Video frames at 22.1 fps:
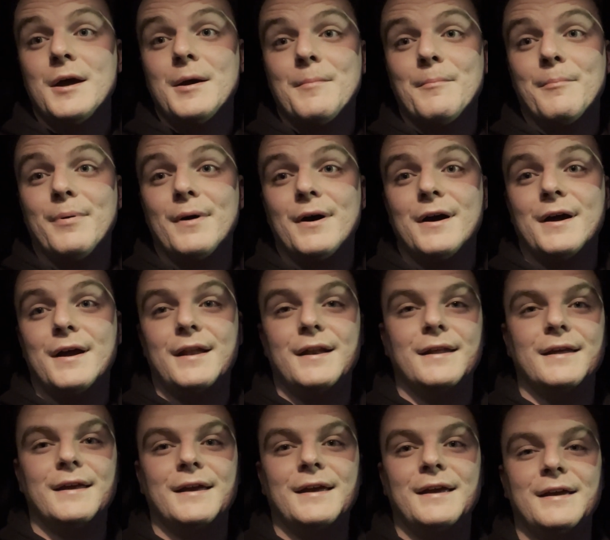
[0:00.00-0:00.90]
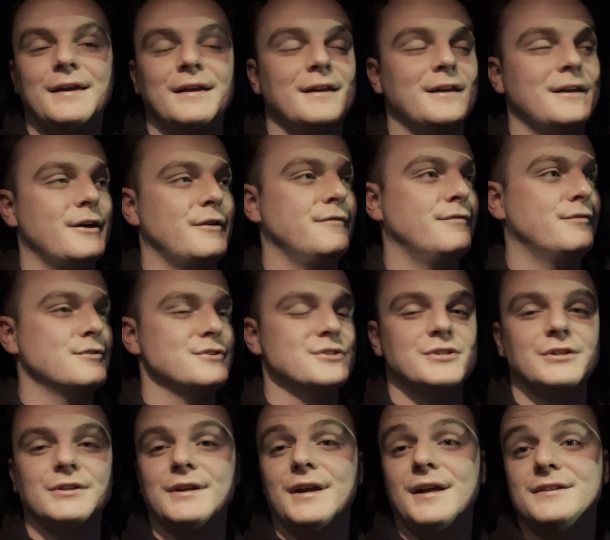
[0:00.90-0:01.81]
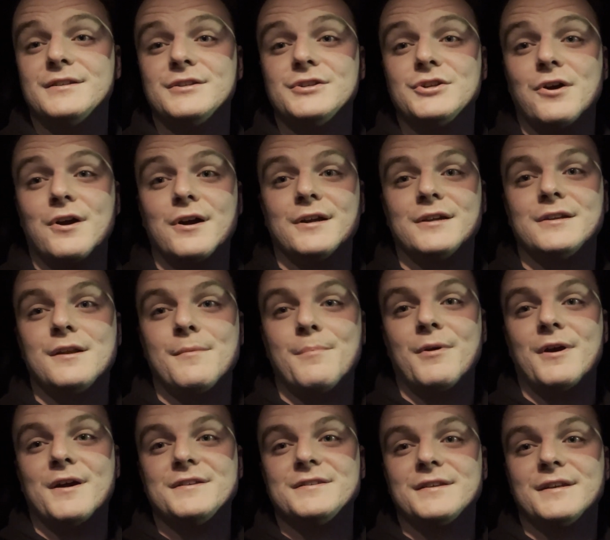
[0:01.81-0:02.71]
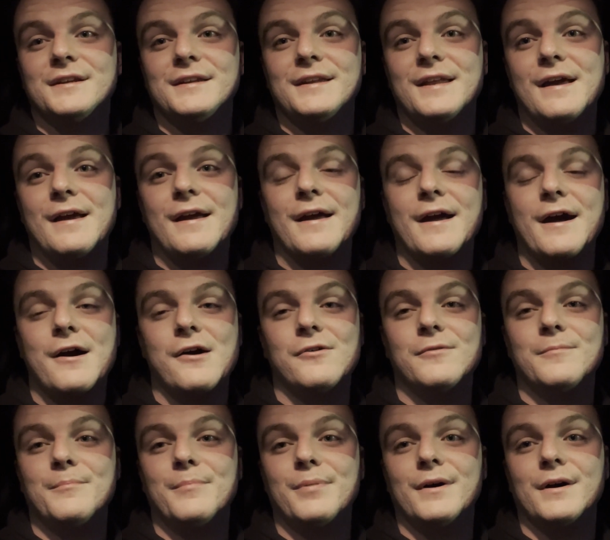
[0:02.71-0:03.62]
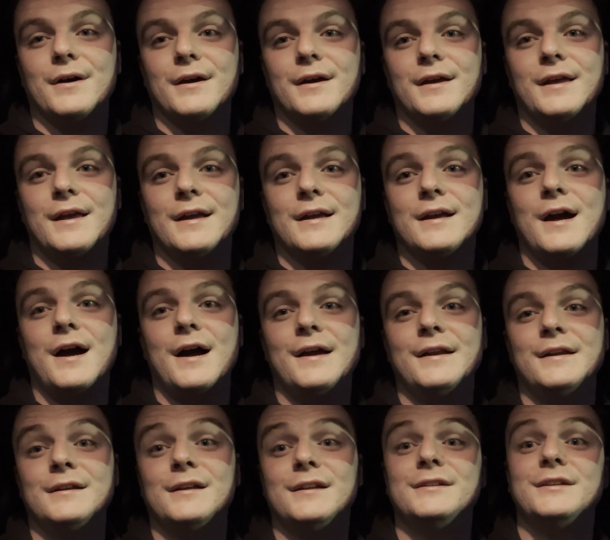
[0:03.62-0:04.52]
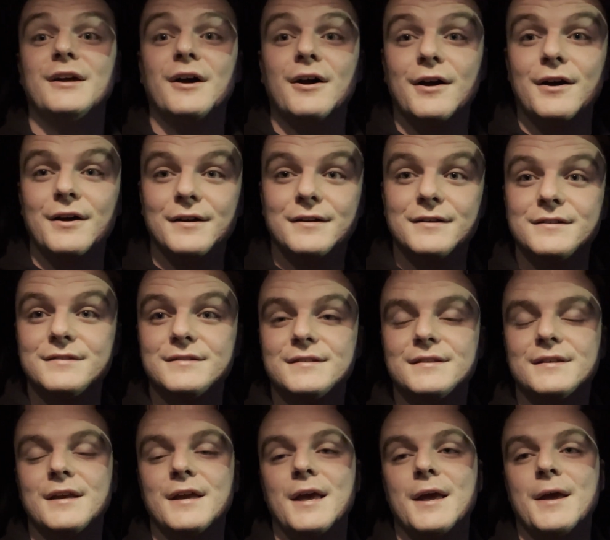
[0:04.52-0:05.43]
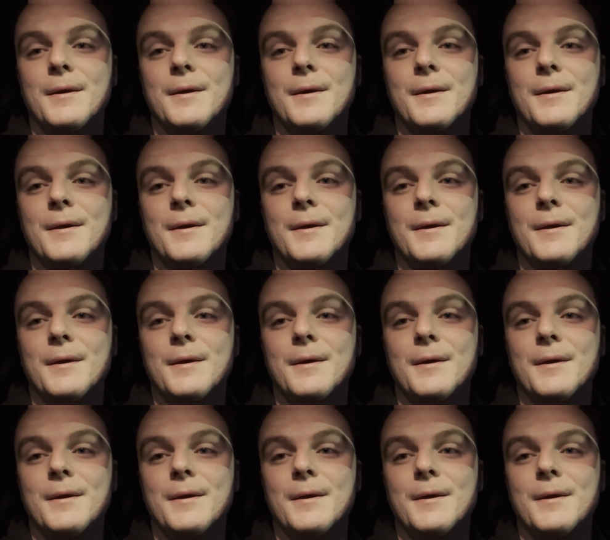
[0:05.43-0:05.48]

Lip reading: But unfortunately, it's a dark and depressing day out, but it kind of does